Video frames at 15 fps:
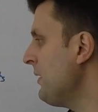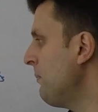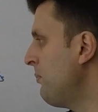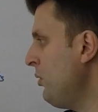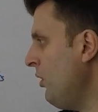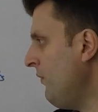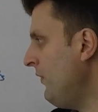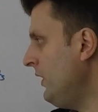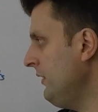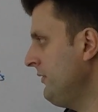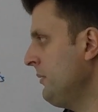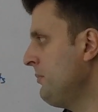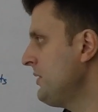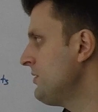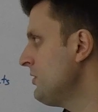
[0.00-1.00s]
profile of the
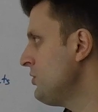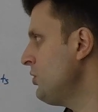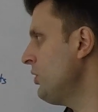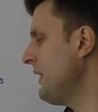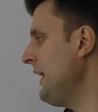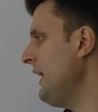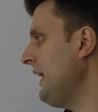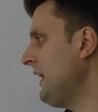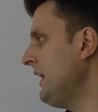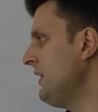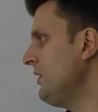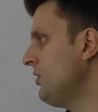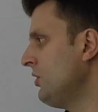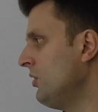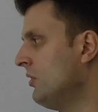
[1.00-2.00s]
business you're getting
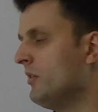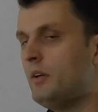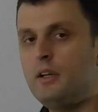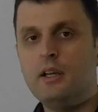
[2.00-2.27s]
into,